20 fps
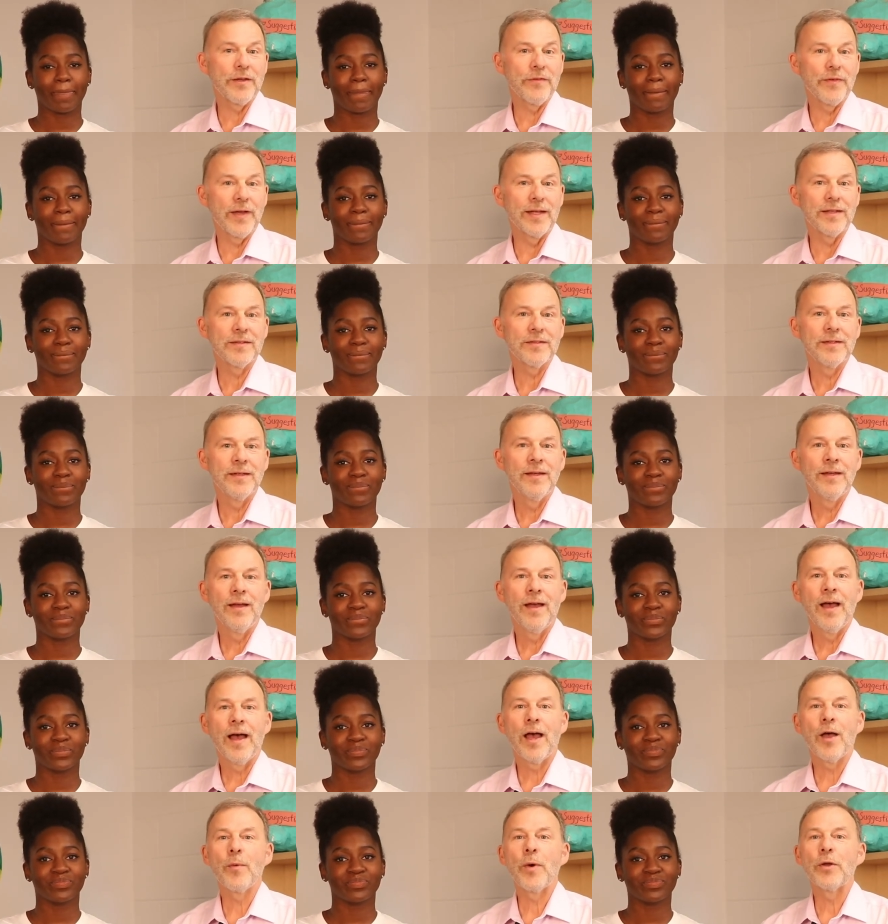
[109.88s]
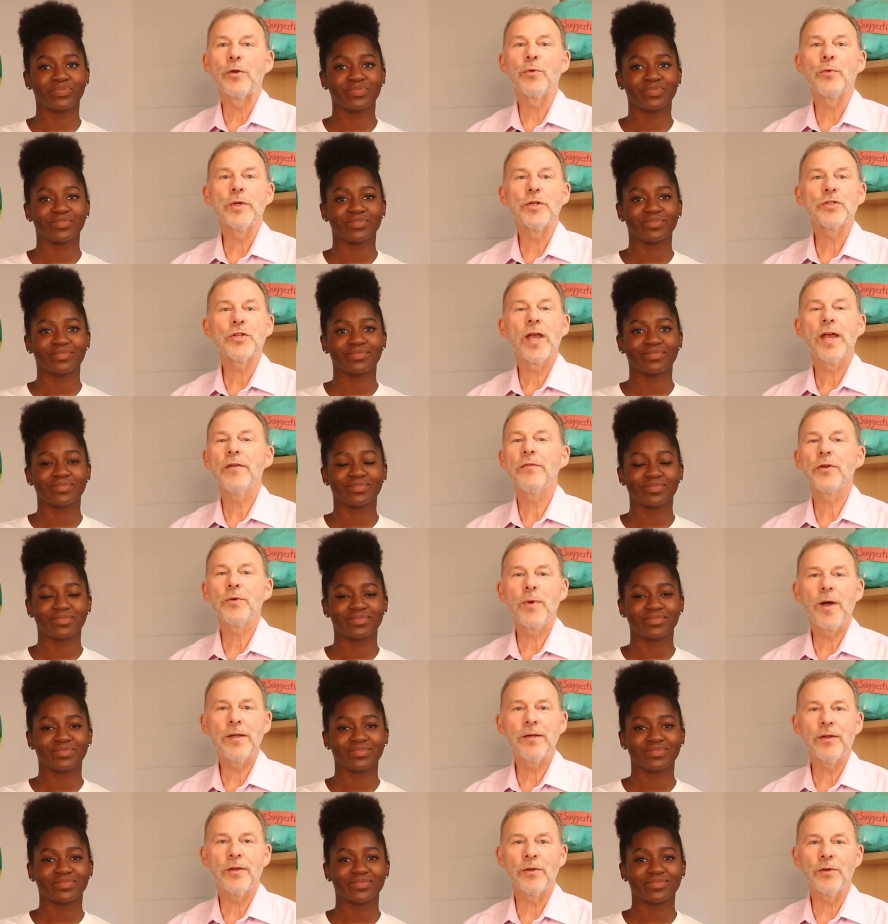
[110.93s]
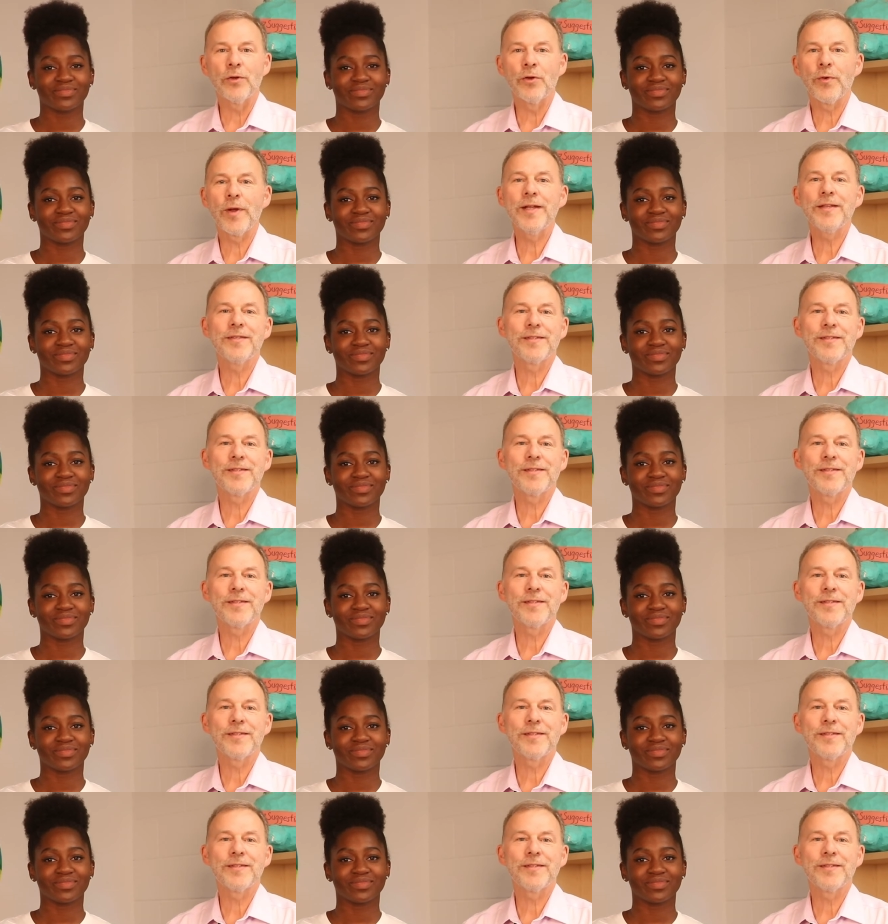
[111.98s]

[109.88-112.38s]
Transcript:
Speaker 1: events. I want to wish everyone a great